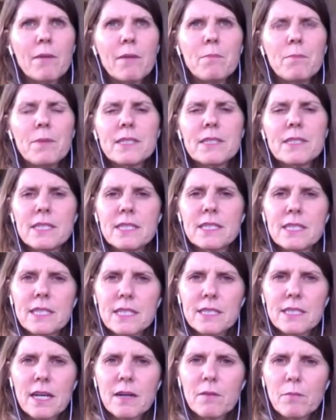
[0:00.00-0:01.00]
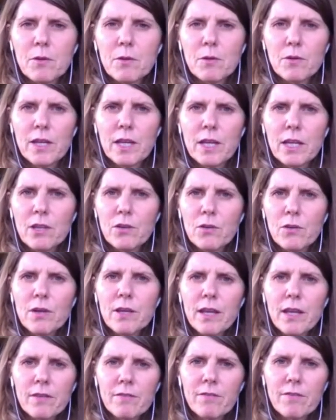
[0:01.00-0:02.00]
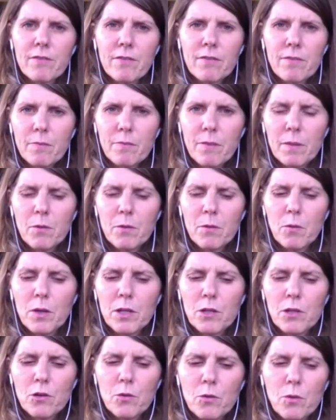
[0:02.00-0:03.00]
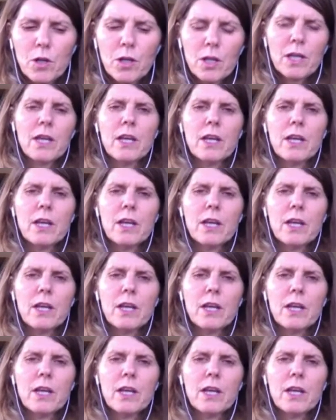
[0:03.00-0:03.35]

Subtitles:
business example that you give people when you're working?